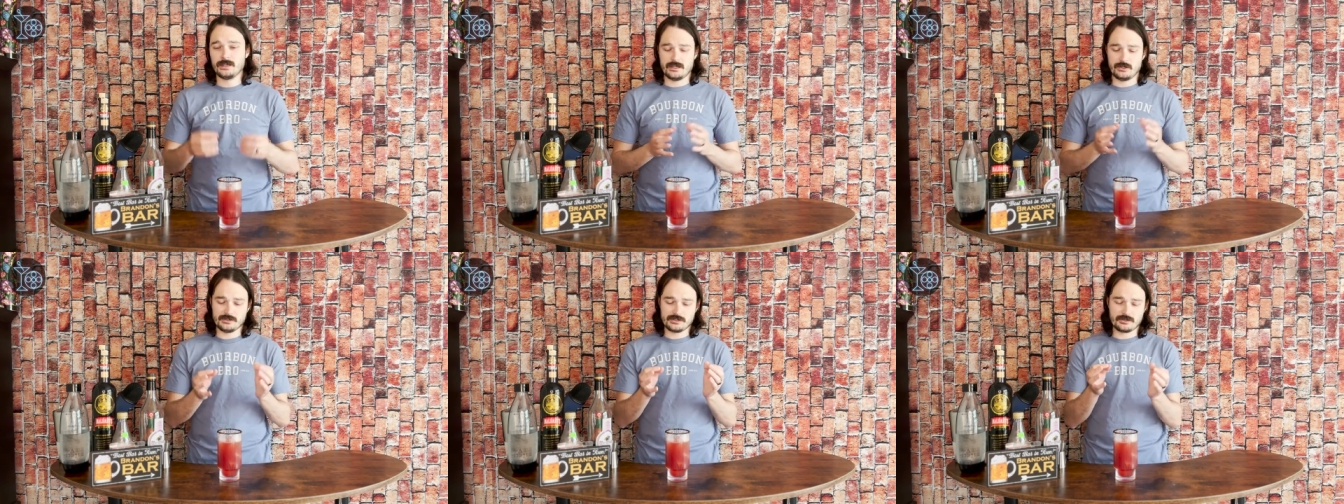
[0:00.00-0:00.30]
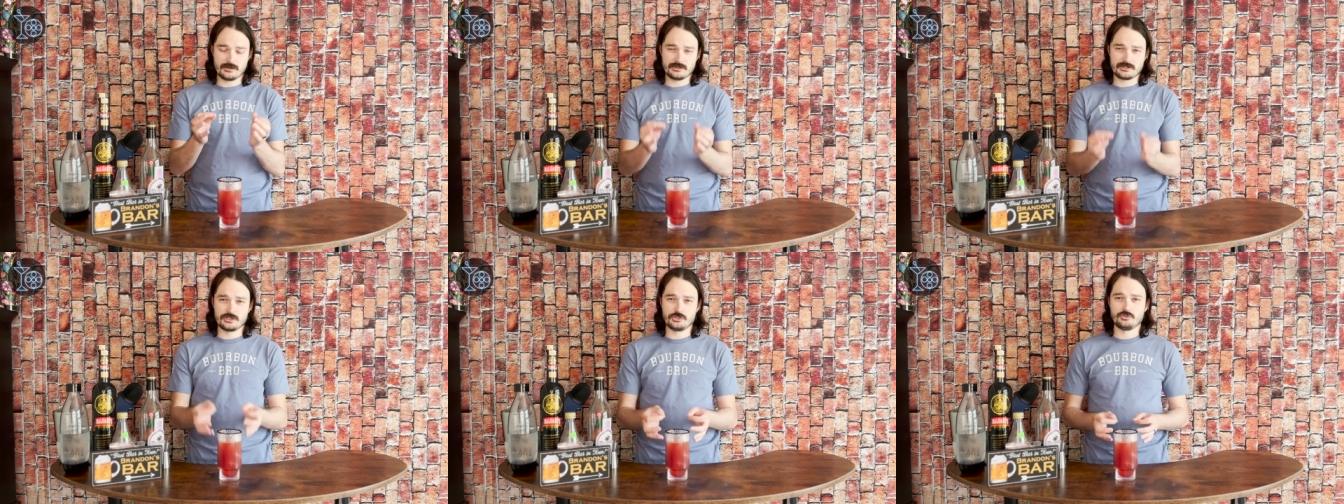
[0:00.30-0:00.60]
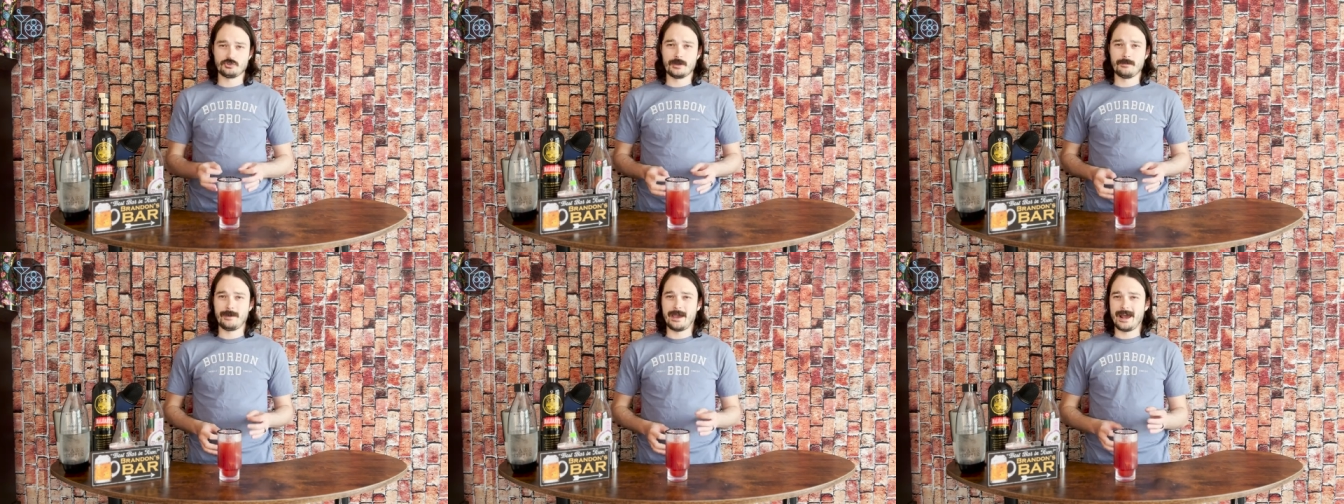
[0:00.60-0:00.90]
it'll start to
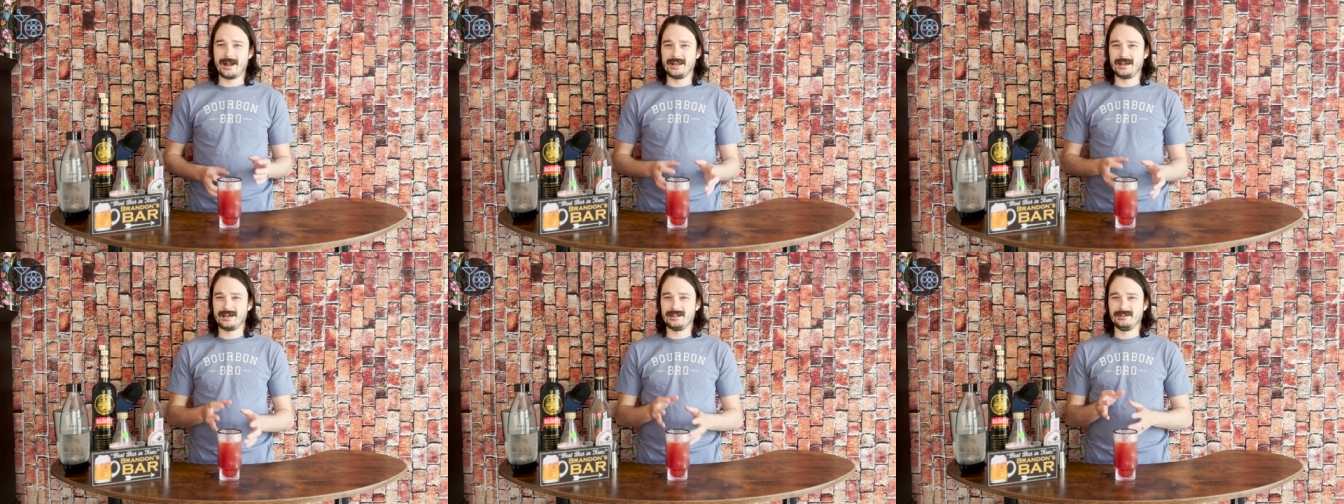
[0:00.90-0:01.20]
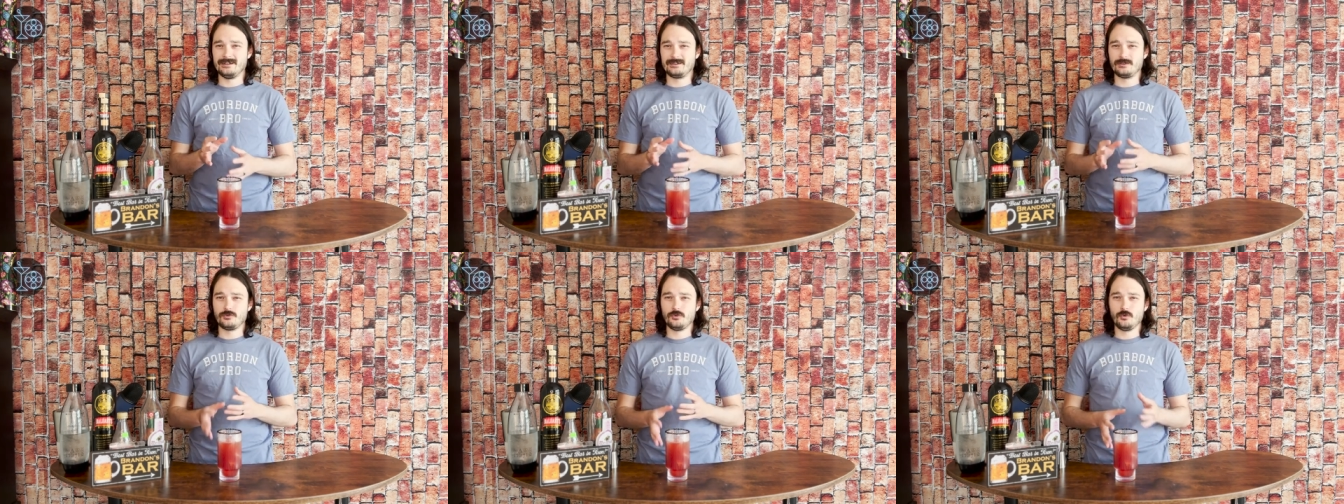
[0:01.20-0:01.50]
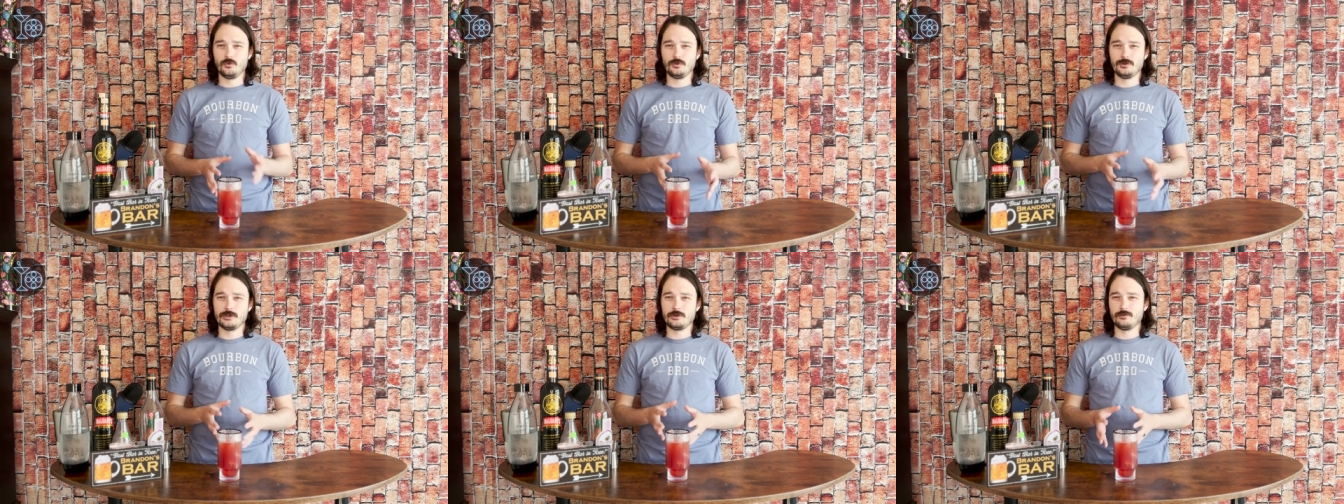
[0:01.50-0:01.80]
drip adding a
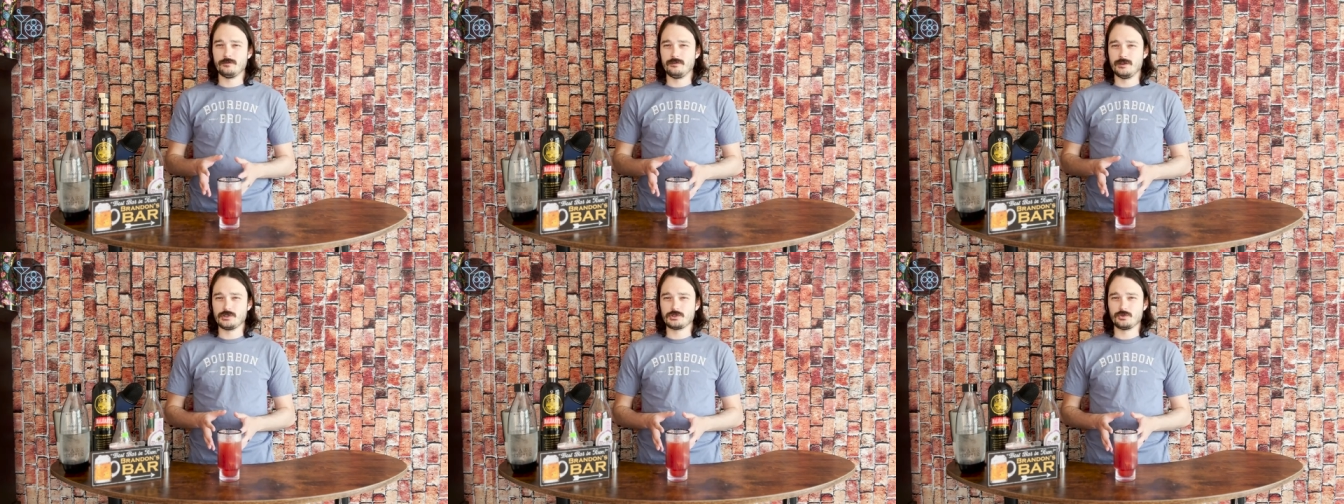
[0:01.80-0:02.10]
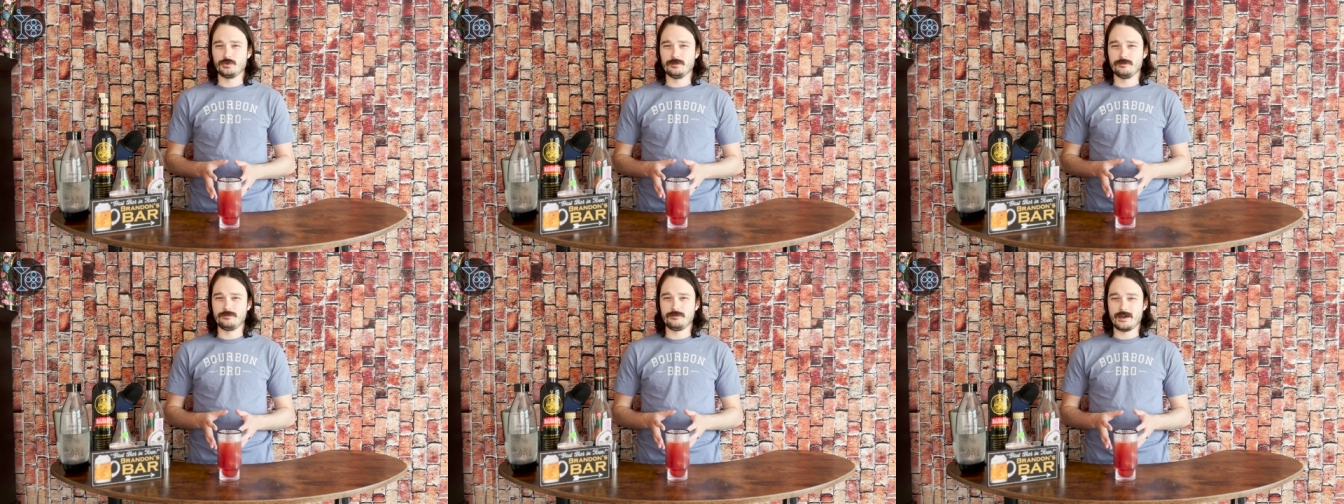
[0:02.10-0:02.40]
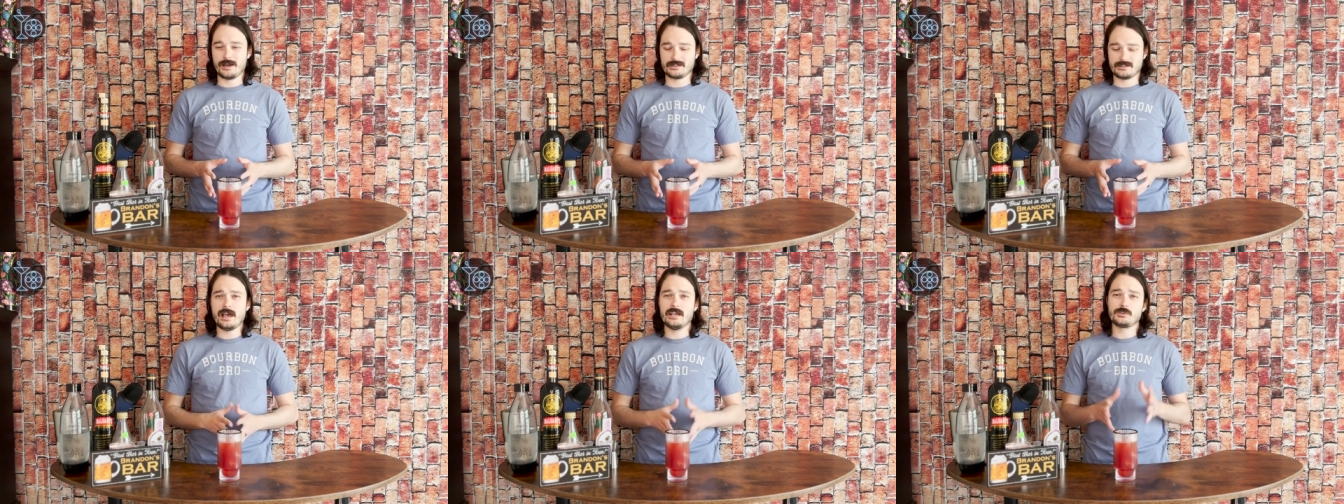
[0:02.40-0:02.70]
cool little visual effect